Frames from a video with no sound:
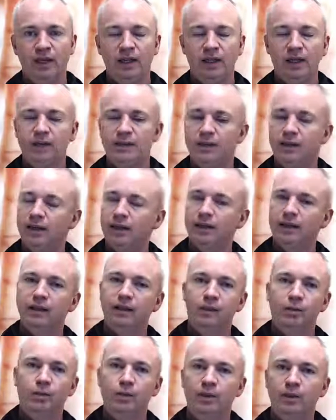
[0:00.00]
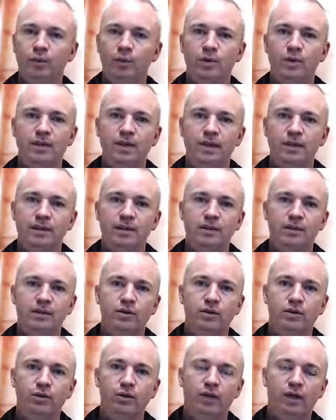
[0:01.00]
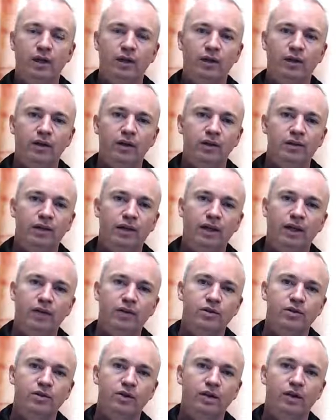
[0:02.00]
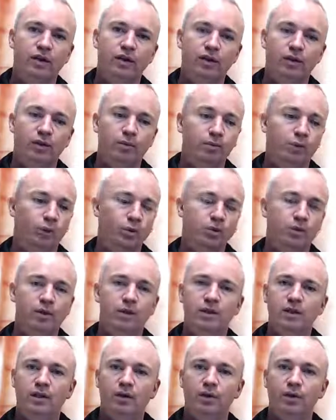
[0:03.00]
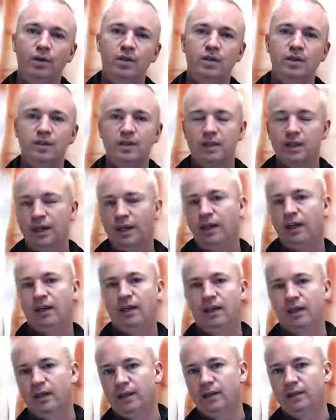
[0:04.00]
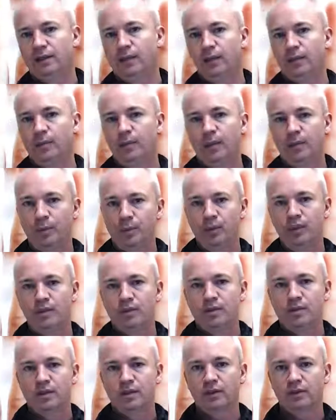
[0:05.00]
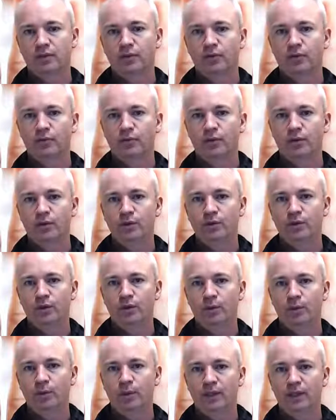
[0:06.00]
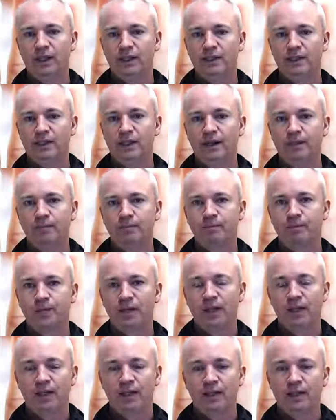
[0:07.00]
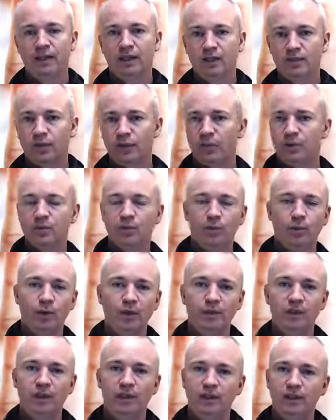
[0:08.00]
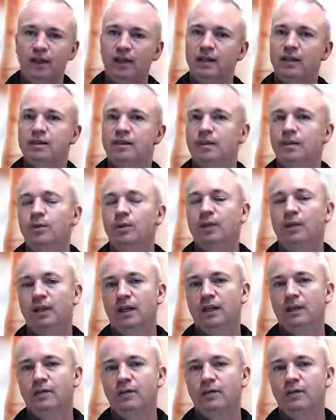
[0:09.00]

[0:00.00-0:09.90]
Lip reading: It's an idea that we presented to our educators in our most recent courses, and I thought it might be interesting for you to know about that today. Thanks very much for watching. I'll see you on the next